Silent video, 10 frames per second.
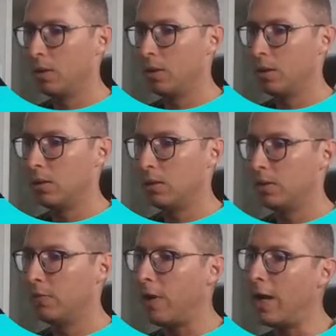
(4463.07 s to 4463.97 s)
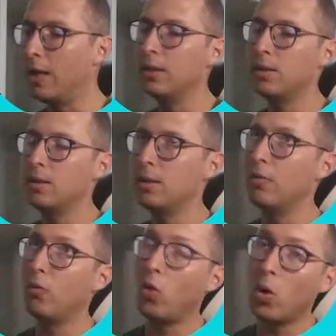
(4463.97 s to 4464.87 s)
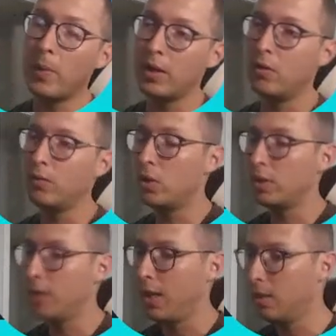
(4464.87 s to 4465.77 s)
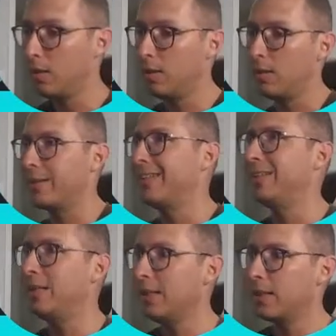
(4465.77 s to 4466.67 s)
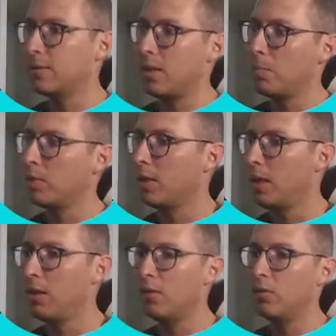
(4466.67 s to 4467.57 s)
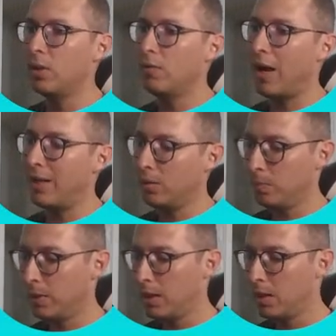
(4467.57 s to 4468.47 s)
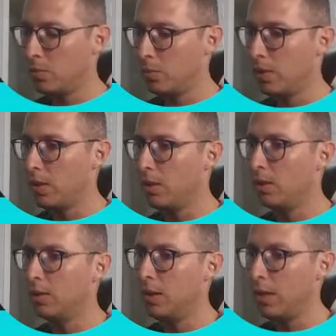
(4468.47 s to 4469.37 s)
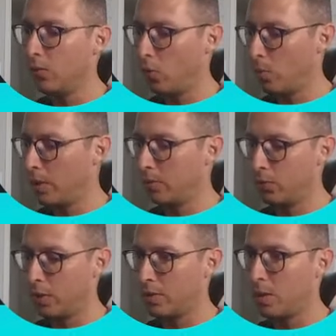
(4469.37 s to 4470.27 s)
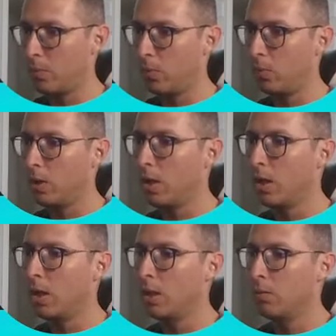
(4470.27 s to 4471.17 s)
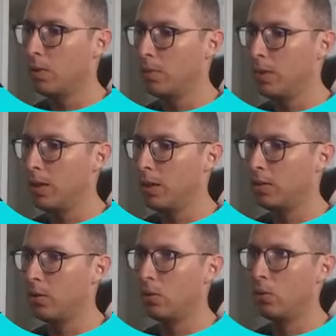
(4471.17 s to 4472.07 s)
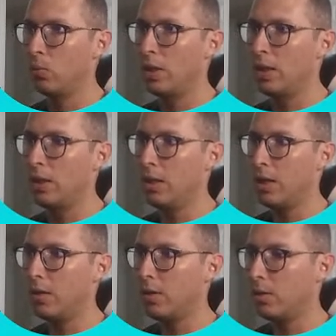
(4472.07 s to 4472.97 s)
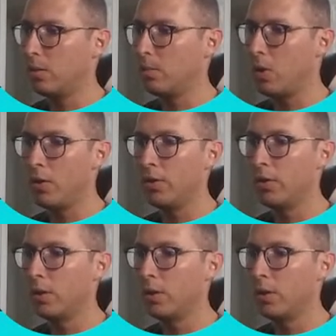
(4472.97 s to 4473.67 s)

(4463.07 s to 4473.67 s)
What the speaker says: and then define the format of your date, and it accepts any of the valid PHP date formats. For example, maybe a 3-letter month,